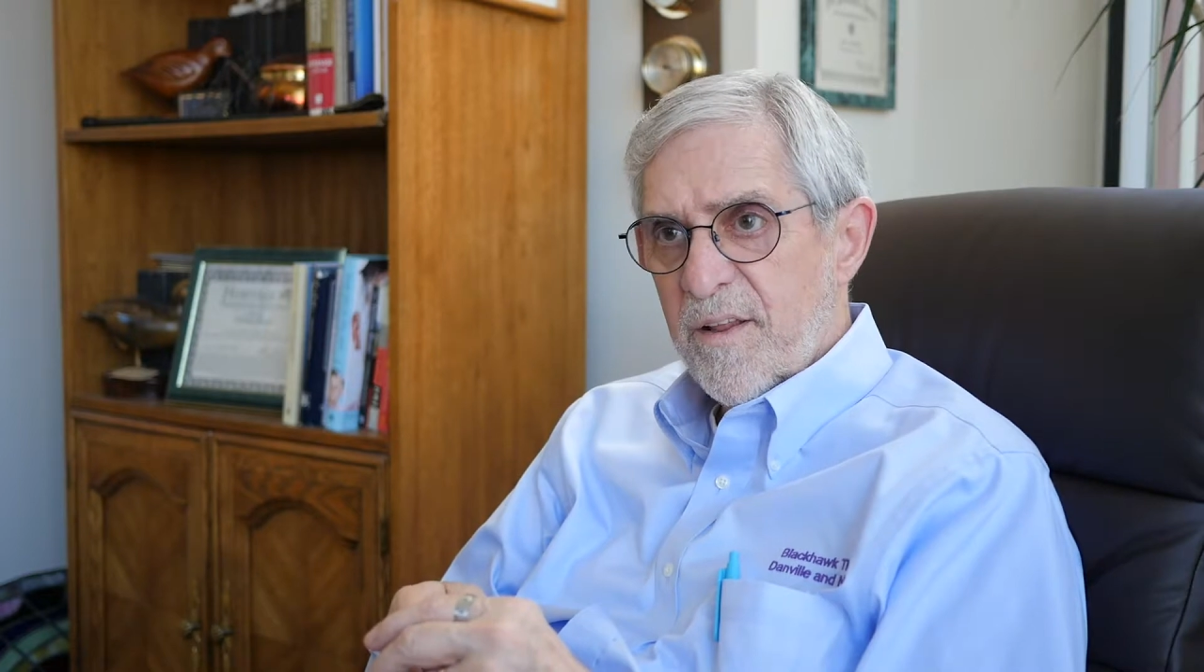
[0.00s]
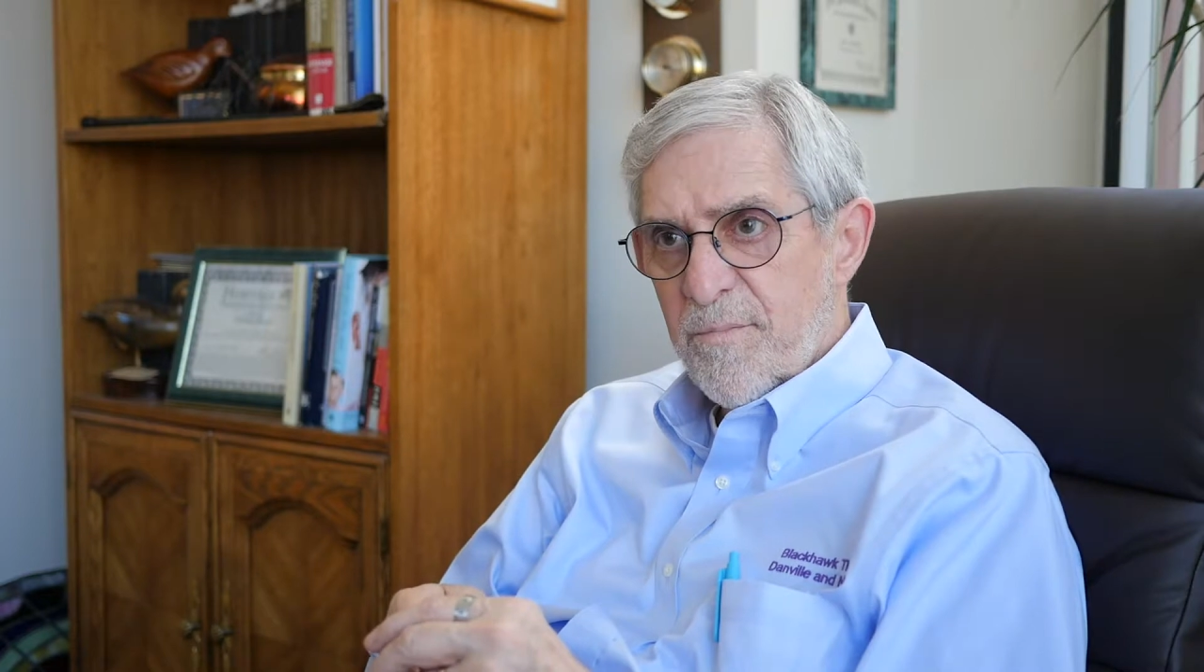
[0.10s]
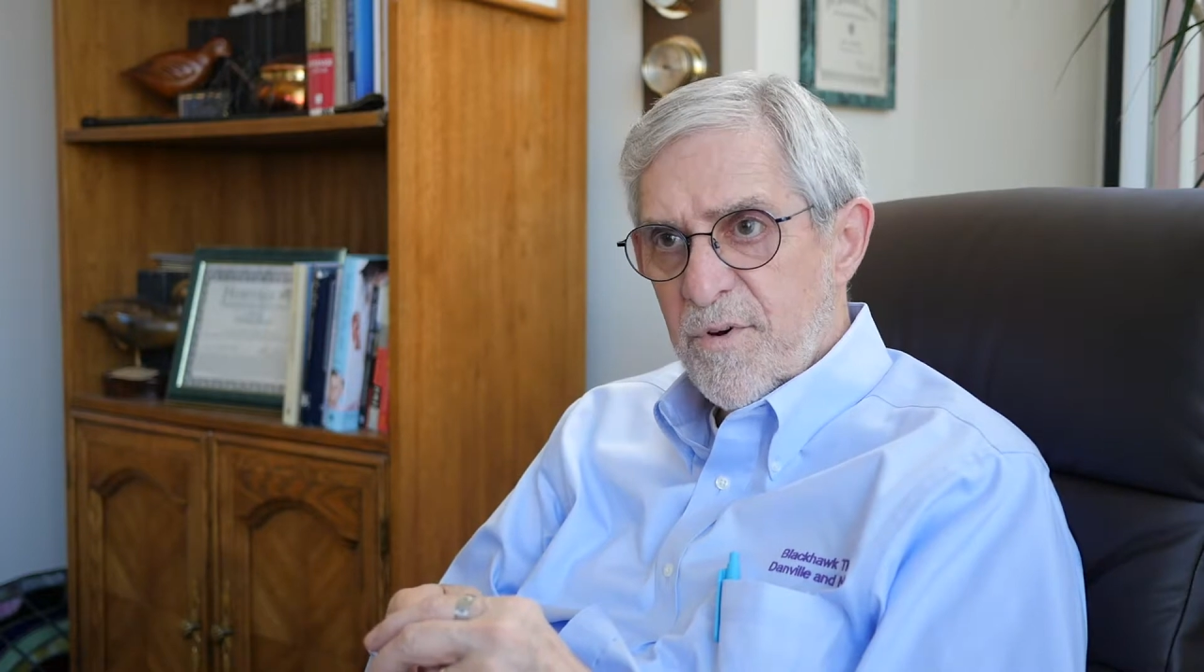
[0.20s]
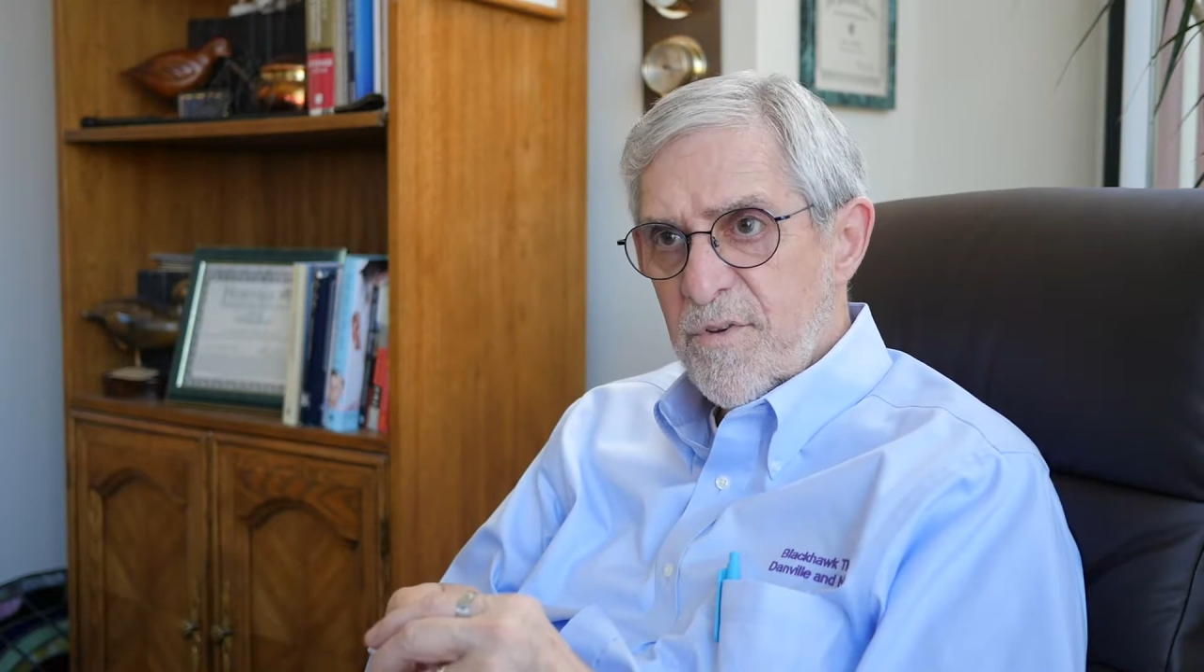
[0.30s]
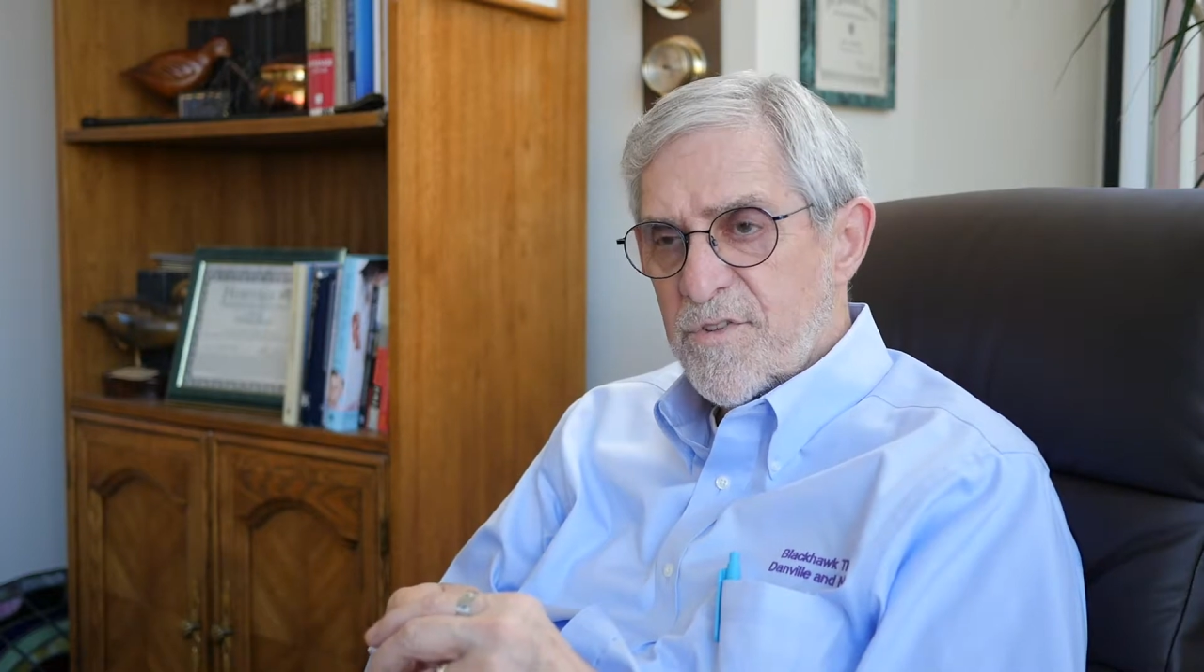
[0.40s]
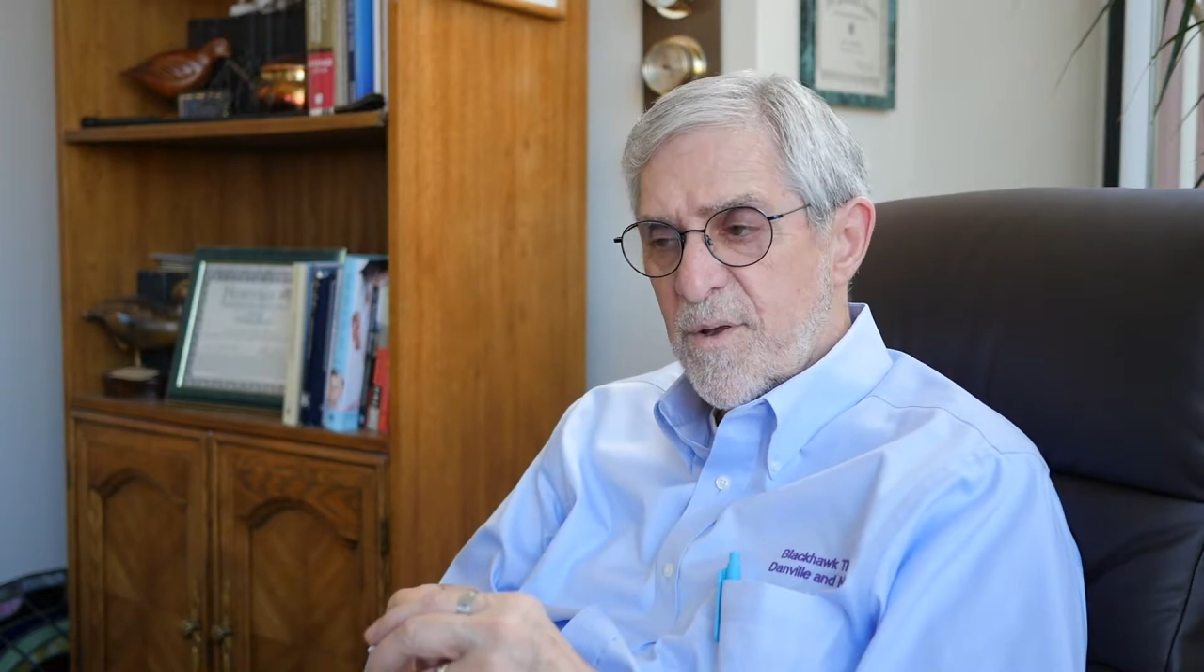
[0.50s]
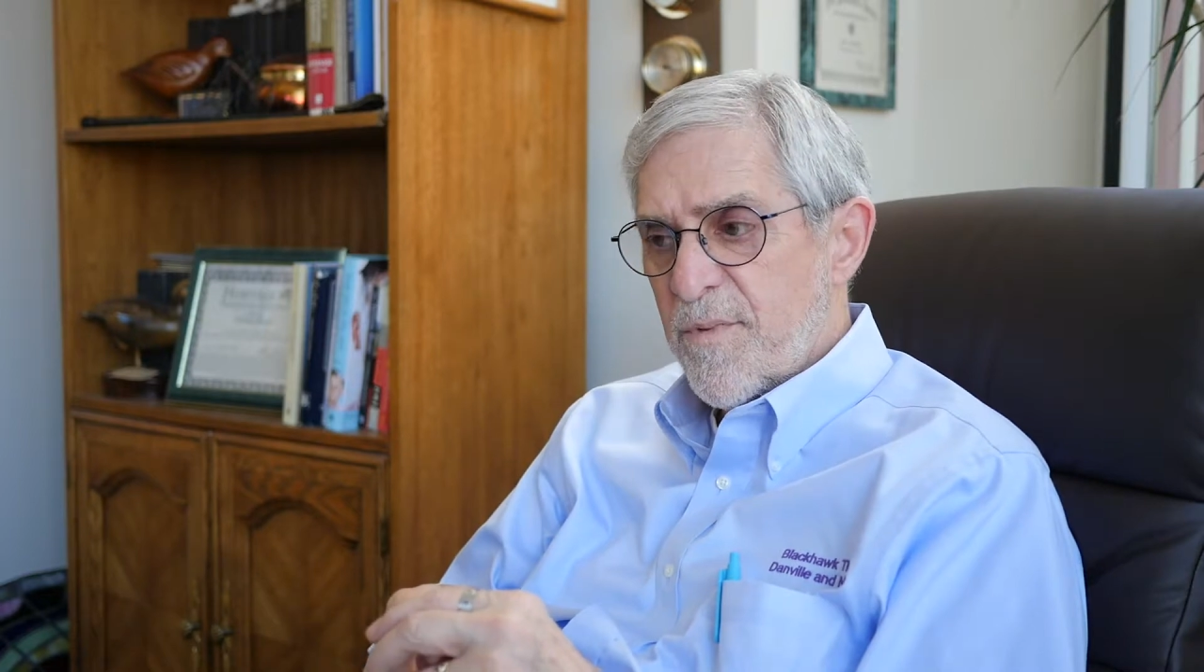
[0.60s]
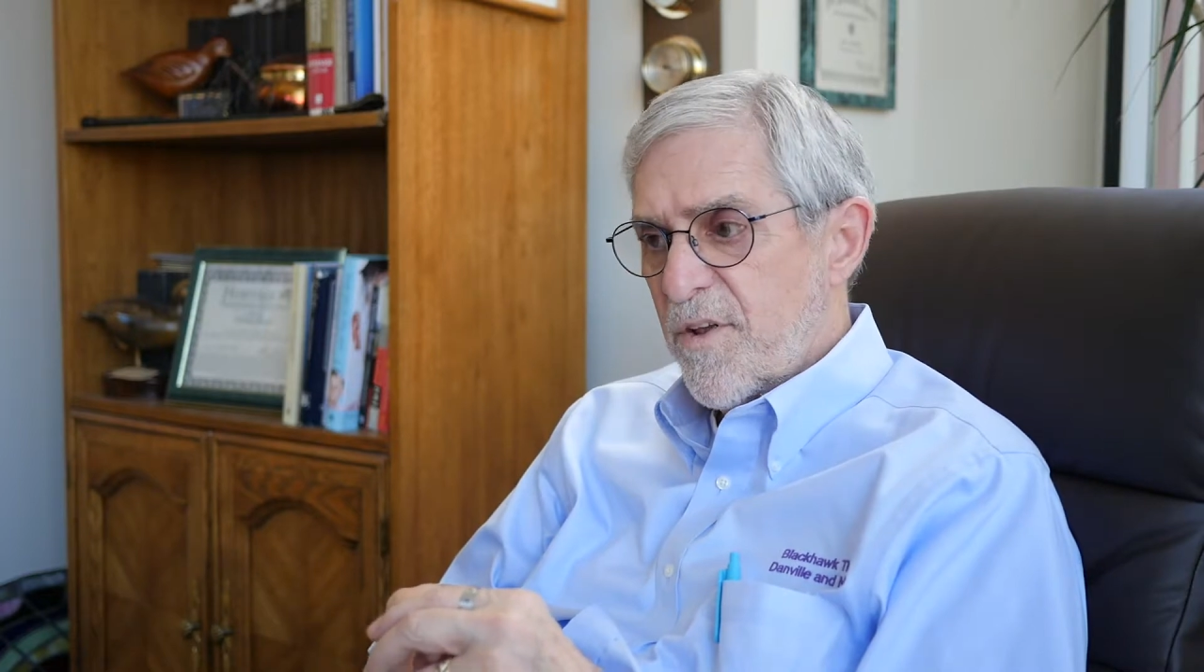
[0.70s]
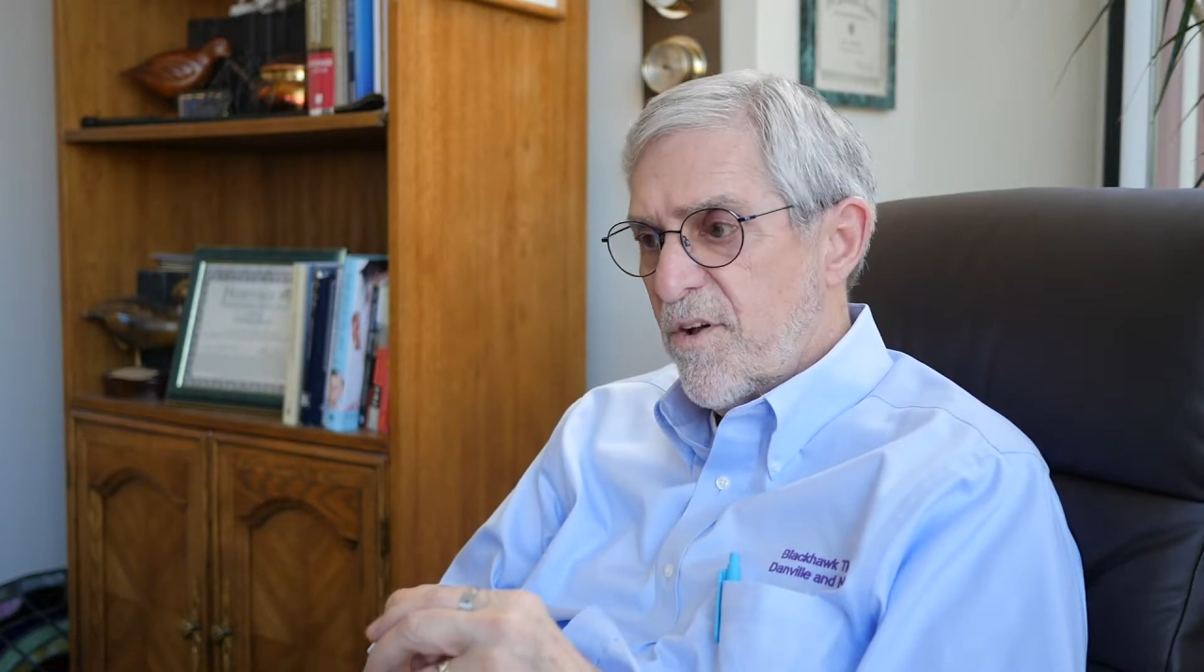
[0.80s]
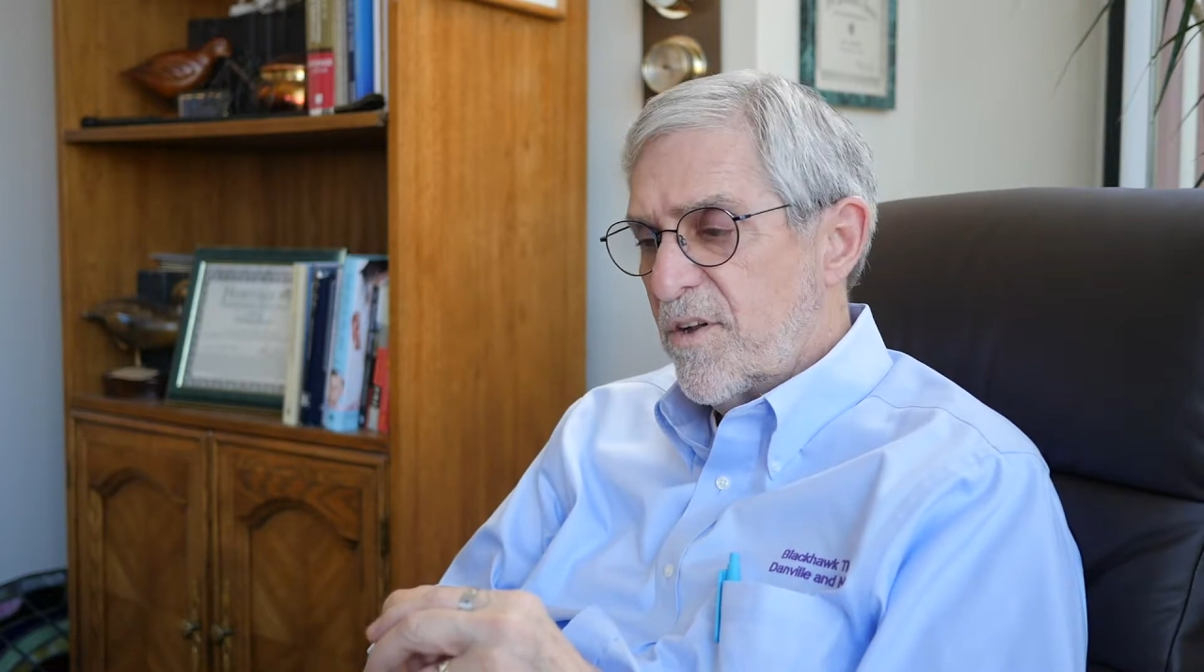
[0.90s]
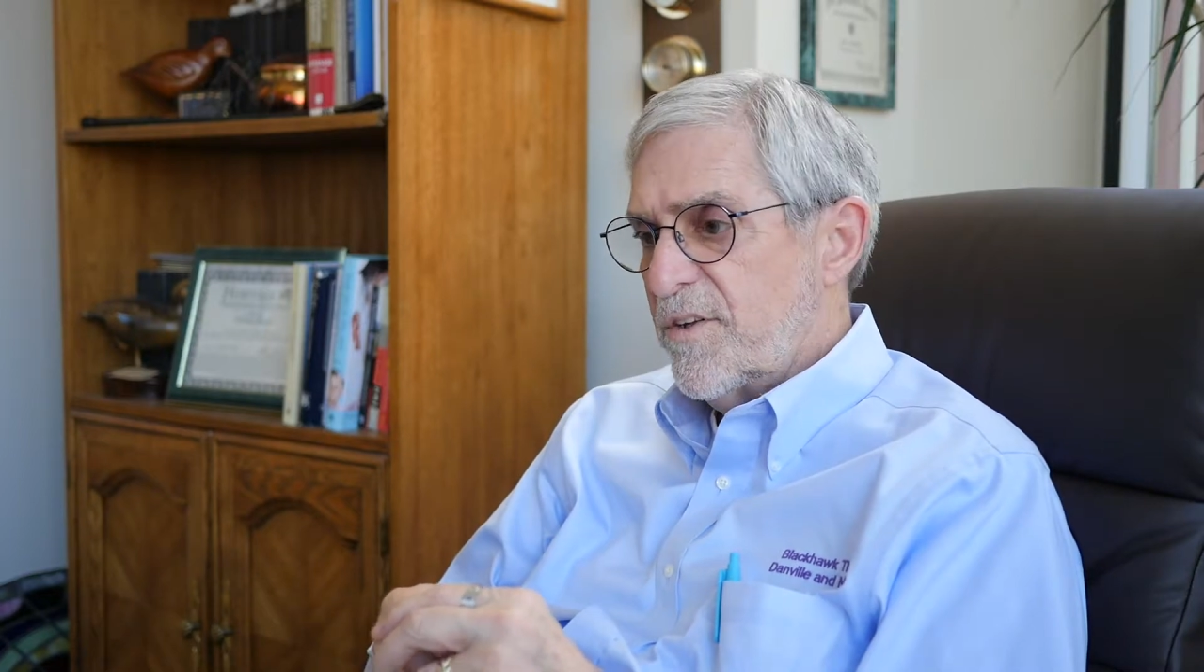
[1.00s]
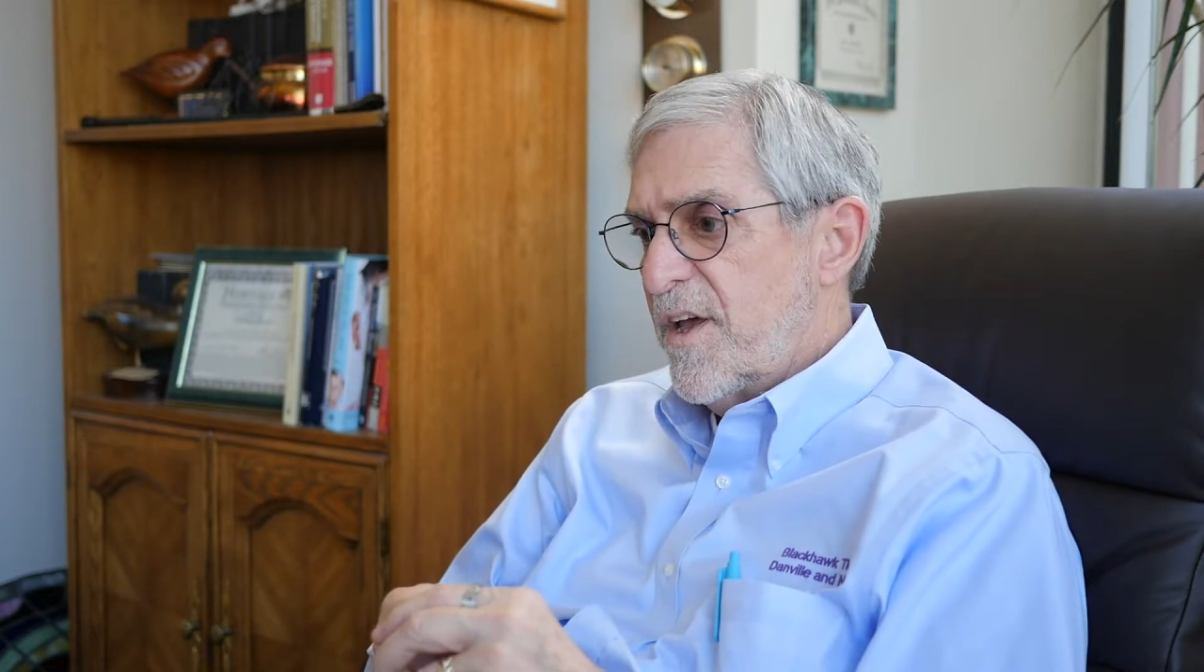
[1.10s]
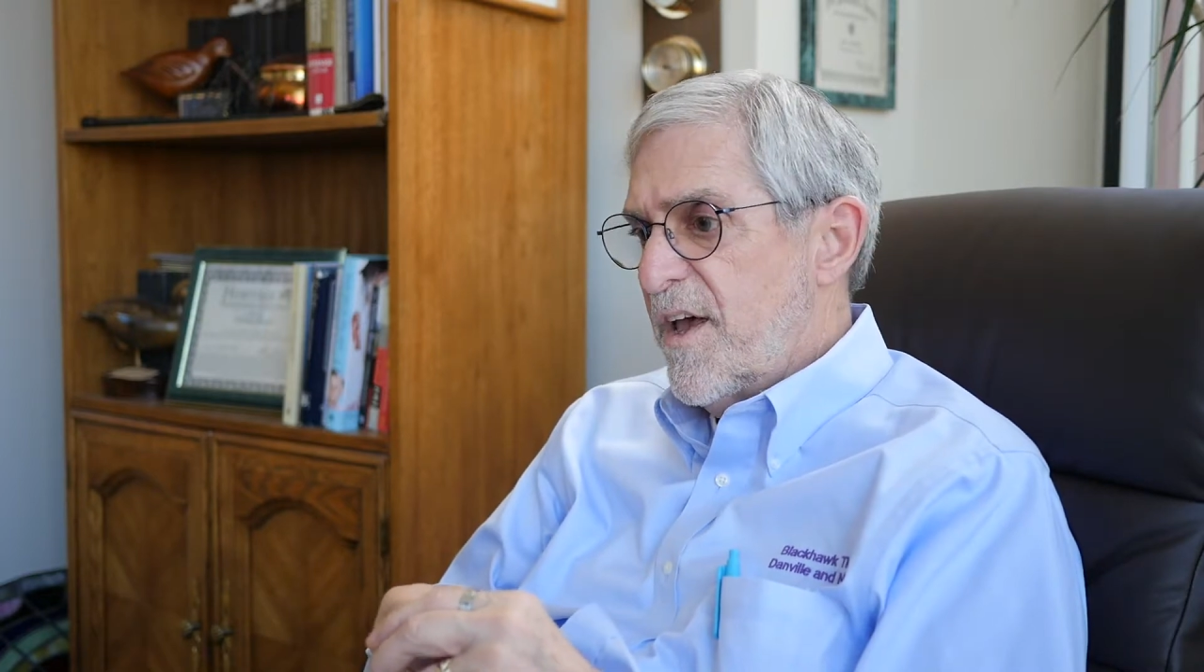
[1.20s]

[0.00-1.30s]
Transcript: that produced something called